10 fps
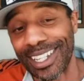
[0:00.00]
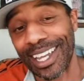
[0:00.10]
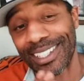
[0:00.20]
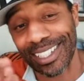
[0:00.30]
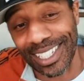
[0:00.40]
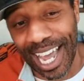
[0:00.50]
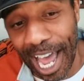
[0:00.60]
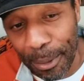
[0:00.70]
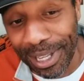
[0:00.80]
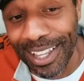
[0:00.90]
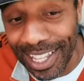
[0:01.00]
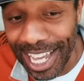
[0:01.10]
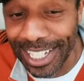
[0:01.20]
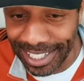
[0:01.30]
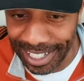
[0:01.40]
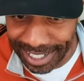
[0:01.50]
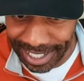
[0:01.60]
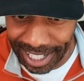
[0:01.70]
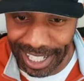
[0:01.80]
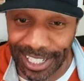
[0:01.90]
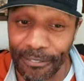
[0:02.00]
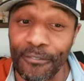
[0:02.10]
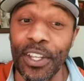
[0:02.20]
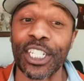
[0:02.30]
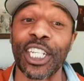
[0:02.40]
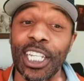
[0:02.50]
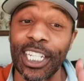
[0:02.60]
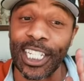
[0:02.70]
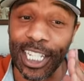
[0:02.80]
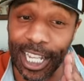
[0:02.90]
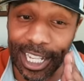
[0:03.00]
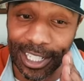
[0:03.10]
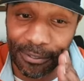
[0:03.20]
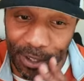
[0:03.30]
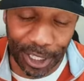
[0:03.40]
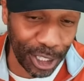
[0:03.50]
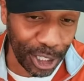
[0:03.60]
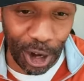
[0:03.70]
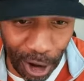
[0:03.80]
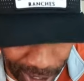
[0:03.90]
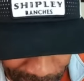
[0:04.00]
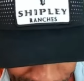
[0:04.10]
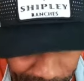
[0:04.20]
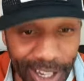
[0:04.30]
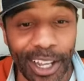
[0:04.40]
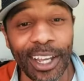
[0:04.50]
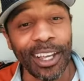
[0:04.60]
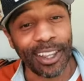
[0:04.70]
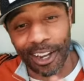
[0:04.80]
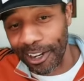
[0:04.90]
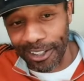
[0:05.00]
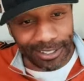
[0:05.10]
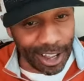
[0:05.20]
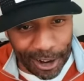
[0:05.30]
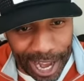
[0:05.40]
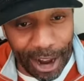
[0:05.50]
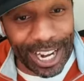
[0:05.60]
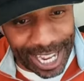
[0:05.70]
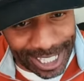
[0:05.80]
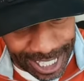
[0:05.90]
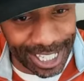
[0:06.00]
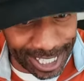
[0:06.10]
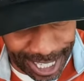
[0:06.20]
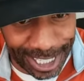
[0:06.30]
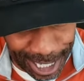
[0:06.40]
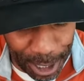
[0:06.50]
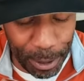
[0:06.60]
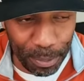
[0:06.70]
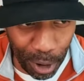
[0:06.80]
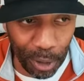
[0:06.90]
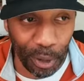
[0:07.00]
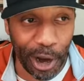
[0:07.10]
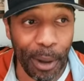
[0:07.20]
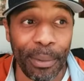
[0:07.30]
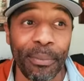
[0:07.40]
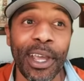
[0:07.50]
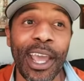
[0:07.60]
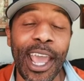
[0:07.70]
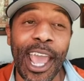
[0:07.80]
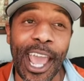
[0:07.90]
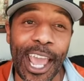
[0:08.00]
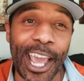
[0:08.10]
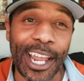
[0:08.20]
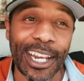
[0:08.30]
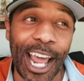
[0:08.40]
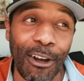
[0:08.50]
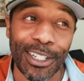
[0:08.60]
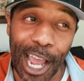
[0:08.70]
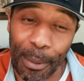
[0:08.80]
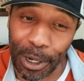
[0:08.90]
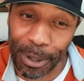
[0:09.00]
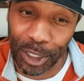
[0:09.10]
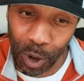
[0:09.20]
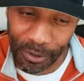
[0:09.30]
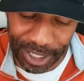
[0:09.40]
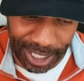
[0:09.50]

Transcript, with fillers: Texas time in the SEC is officially is officially starting. Right, they they are now an SEC team and program, and our time in the Big Twelve is